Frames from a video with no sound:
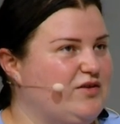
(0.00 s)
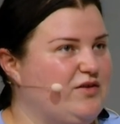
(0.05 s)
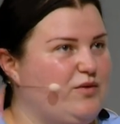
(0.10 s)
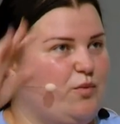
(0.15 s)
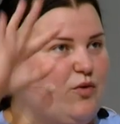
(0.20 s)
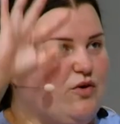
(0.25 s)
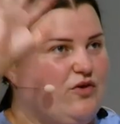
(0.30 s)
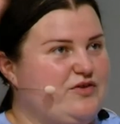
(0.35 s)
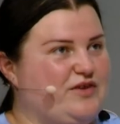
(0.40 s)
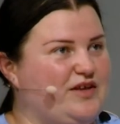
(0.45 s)

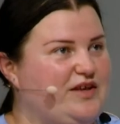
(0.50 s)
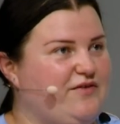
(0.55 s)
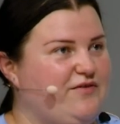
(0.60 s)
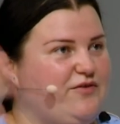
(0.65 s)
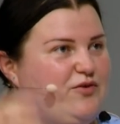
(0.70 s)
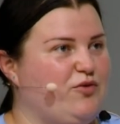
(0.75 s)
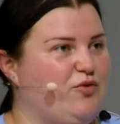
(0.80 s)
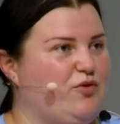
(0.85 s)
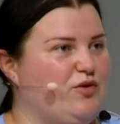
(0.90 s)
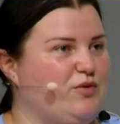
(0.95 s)
the world
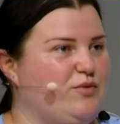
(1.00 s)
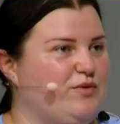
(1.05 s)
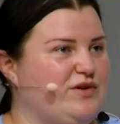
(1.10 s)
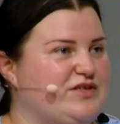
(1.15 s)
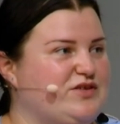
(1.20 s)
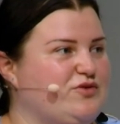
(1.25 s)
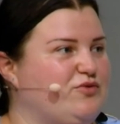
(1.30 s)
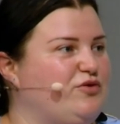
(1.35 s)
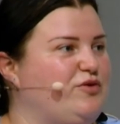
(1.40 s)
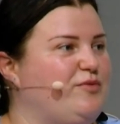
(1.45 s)
give you
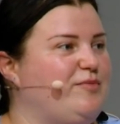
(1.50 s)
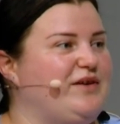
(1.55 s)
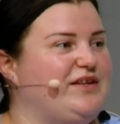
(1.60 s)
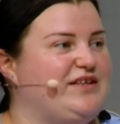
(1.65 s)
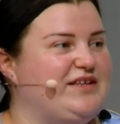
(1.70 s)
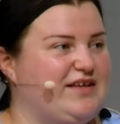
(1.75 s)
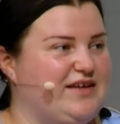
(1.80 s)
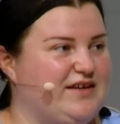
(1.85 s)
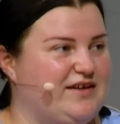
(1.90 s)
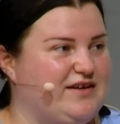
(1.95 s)
always good
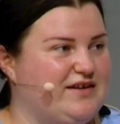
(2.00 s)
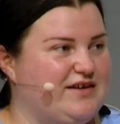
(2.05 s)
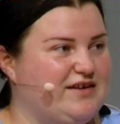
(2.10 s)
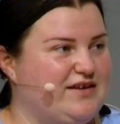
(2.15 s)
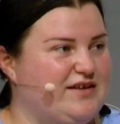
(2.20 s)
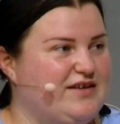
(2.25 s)
meeting.